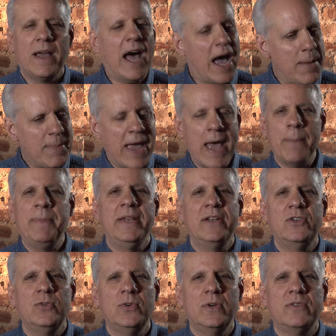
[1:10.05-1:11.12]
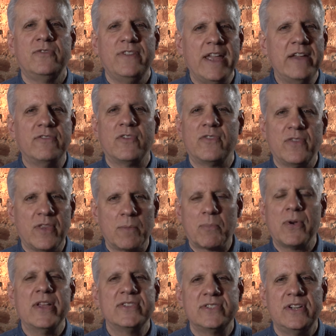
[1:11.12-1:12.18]
I'm happy to do a favor for the
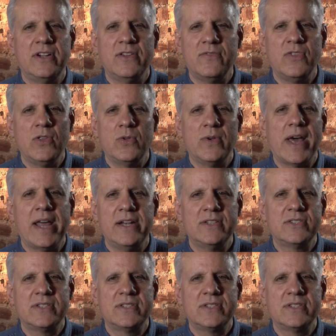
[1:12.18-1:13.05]
President of the United